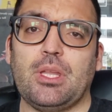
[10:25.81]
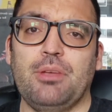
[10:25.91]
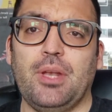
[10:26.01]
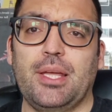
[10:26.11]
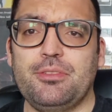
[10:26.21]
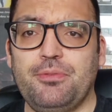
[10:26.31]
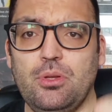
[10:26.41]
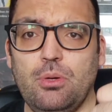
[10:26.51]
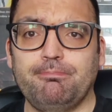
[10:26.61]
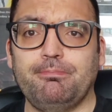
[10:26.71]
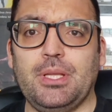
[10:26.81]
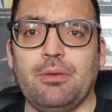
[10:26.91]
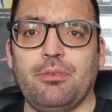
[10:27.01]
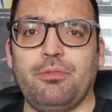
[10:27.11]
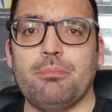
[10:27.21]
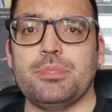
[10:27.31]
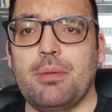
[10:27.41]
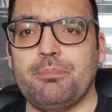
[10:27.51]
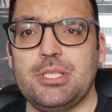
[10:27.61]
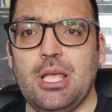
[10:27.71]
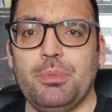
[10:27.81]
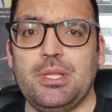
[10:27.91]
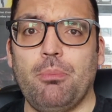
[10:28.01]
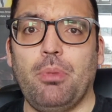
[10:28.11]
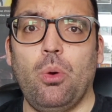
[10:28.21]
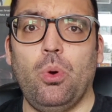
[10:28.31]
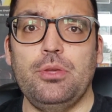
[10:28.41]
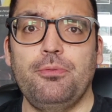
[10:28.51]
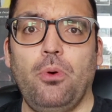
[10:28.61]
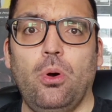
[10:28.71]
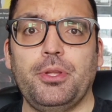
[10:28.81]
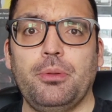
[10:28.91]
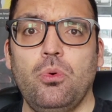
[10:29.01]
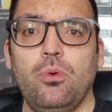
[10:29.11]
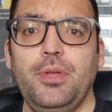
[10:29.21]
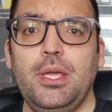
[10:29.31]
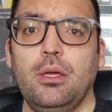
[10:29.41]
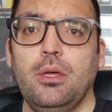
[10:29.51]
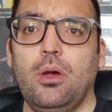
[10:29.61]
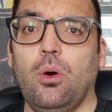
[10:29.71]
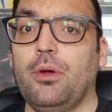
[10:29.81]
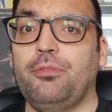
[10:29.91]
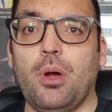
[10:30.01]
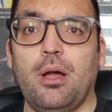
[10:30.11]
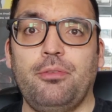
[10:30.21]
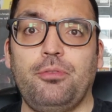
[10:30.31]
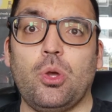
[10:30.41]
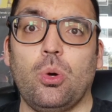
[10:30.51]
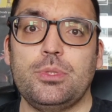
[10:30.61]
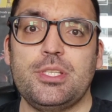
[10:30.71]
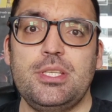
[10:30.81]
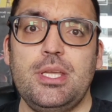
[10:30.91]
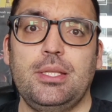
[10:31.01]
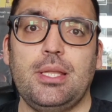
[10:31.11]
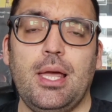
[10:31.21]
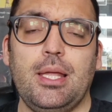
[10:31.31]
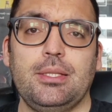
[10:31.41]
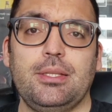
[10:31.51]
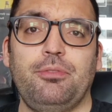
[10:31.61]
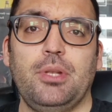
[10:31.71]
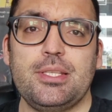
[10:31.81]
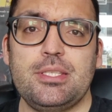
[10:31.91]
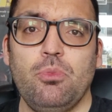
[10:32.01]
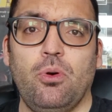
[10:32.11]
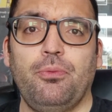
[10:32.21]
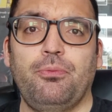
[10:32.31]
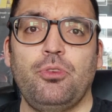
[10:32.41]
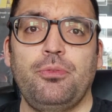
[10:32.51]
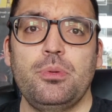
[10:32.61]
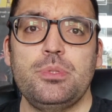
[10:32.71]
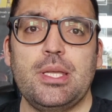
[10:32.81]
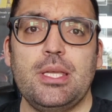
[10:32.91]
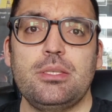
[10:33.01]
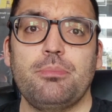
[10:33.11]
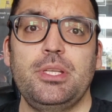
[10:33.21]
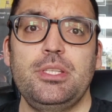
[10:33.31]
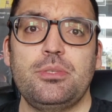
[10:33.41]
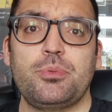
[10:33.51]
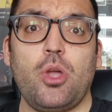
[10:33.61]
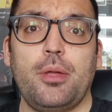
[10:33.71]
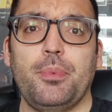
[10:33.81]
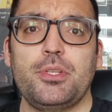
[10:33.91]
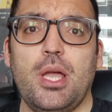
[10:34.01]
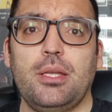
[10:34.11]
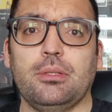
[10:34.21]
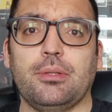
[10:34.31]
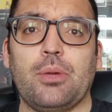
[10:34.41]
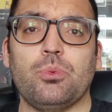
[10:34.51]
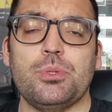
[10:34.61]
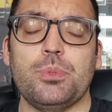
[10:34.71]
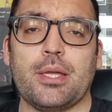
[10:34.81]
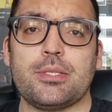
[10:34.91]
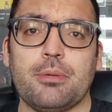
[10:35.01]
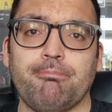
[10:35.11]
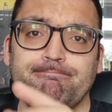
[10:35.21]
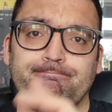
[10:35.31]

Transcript: If you like this video, give it a thumbs up. Tell me down below what you thought of the movie, or if you are if you're going to see it, and if you'd like to see more reviews, I guess please subscribe to my channel, and I will see you next time.